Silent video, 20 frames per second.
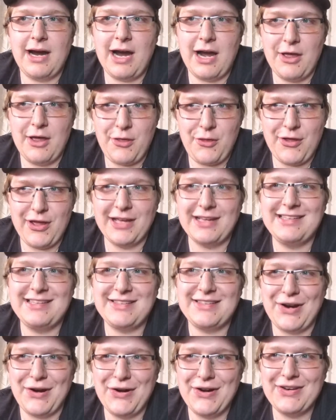I think,
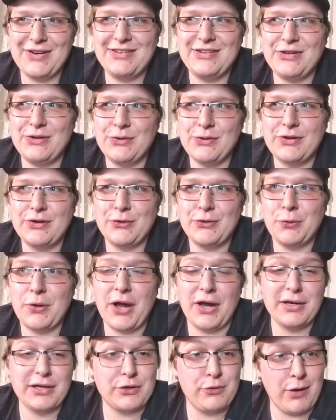starting to
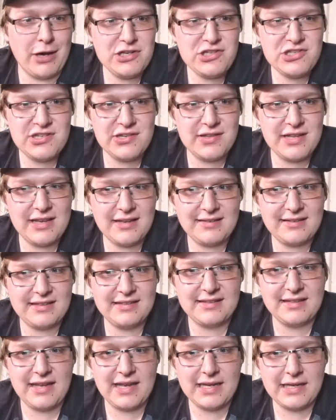kind of question this.
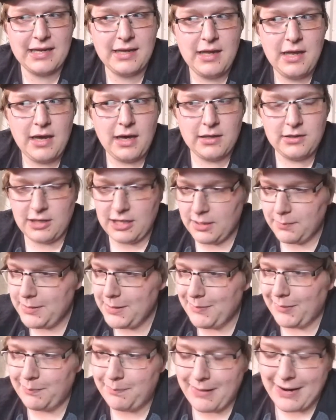It's like a lot of
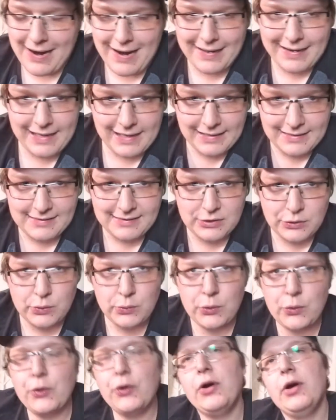people bought
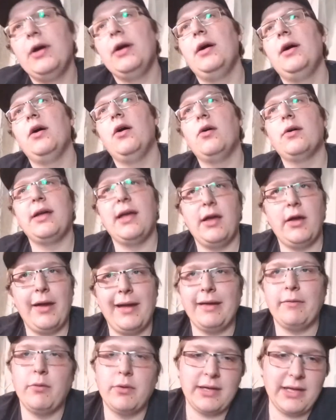into,
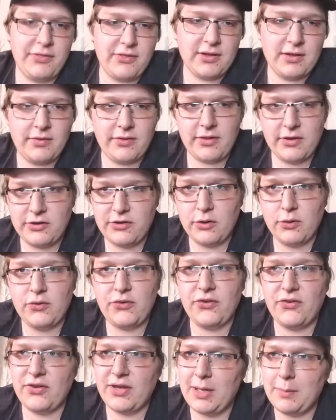okay, we'll get the
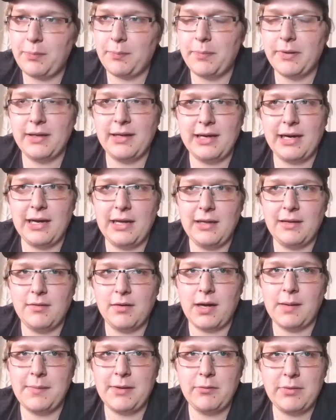doses up. But
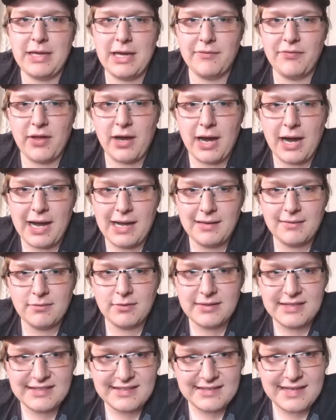I mean, we have
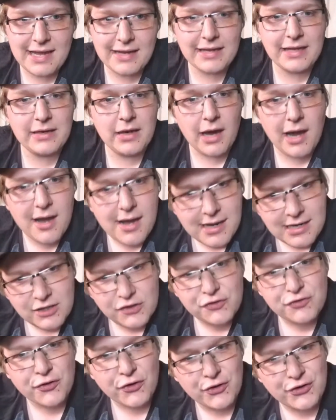the second
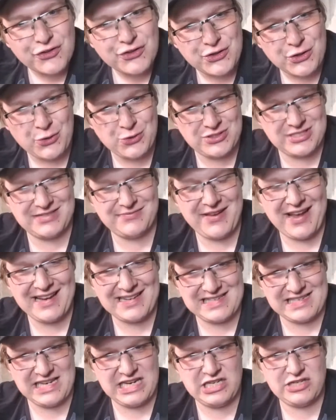highest first dose
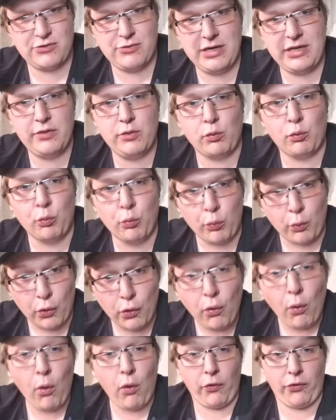vaccination rate in the
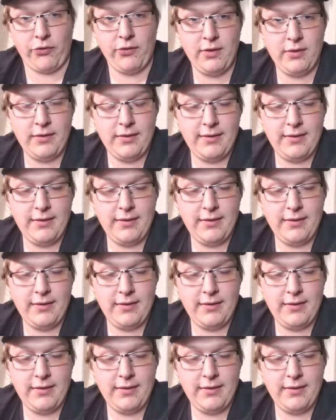world.